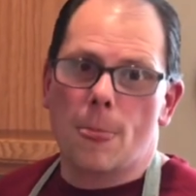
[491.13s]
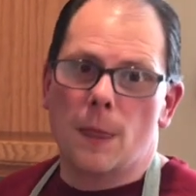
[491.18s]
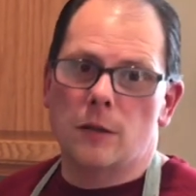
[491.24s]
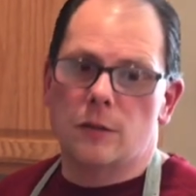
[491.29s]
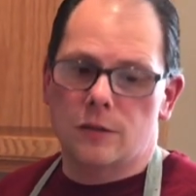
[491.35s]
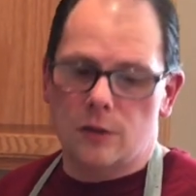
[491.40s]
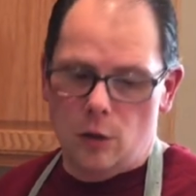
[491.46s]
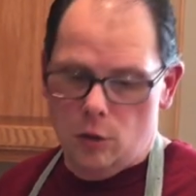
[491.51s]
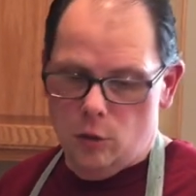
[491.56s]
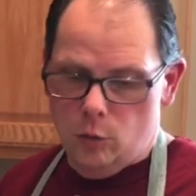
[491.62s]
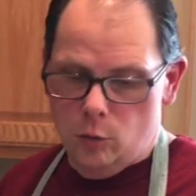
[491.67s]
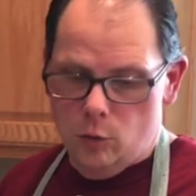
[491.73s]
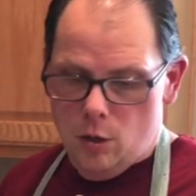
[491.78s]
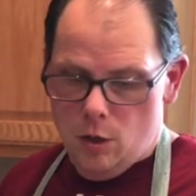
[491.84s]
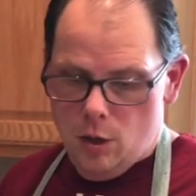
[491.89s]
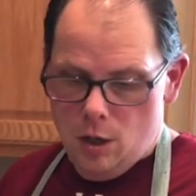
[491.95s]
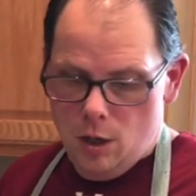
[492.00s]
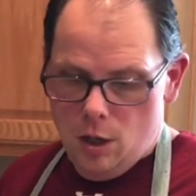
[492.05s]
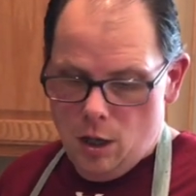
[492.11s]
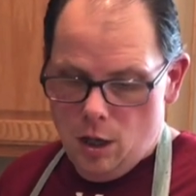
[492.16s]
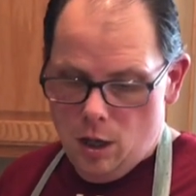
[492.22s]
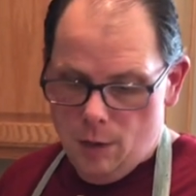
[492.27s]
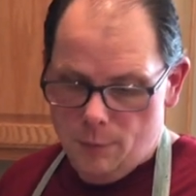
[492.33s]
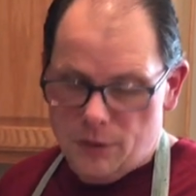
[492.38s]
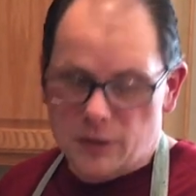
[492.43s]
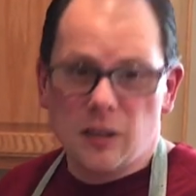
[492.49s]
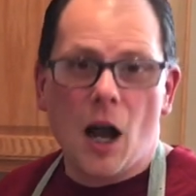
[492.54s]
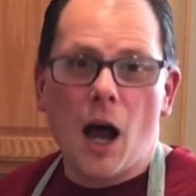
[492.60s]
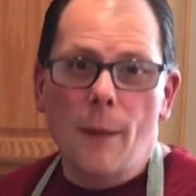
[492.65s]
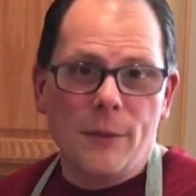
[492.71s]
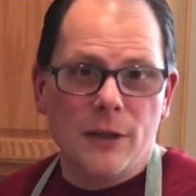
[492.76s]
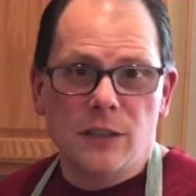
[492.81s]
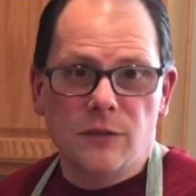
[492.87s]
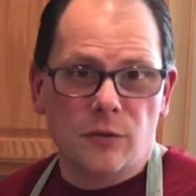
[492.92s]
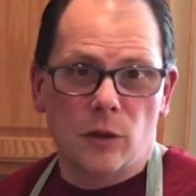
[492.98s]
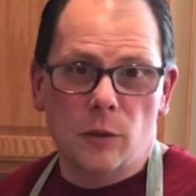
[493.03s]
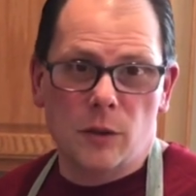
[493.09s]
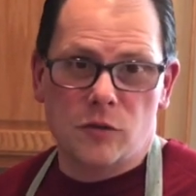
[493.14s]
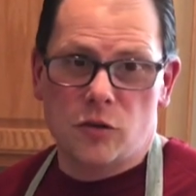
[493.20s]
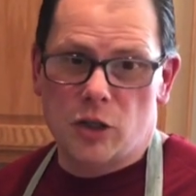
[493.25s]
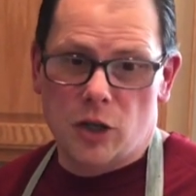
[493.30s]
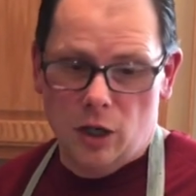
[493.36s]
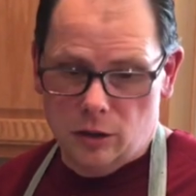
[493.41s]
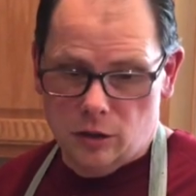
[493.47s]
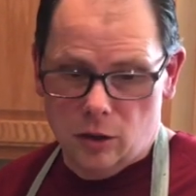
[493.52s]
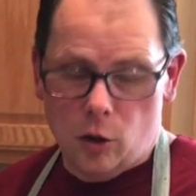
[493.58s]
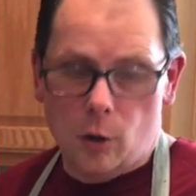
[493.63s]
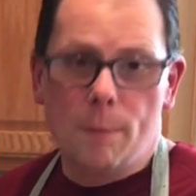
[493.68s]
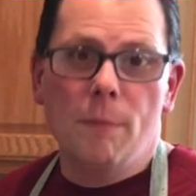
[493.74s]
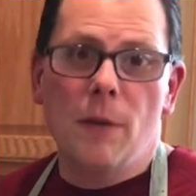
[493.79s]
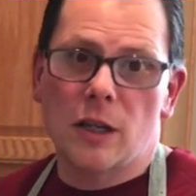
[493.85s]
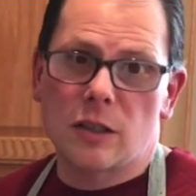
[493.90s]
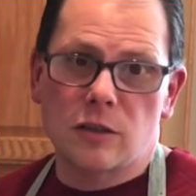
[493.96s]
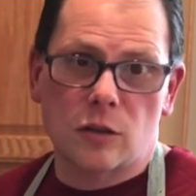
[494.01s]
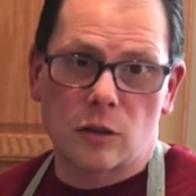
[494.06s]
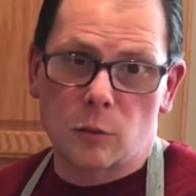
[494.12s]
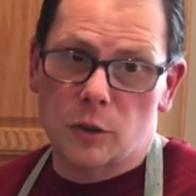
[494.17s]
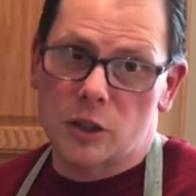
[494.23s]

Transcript: So the toppings for our West Virginia hot dog are mustard,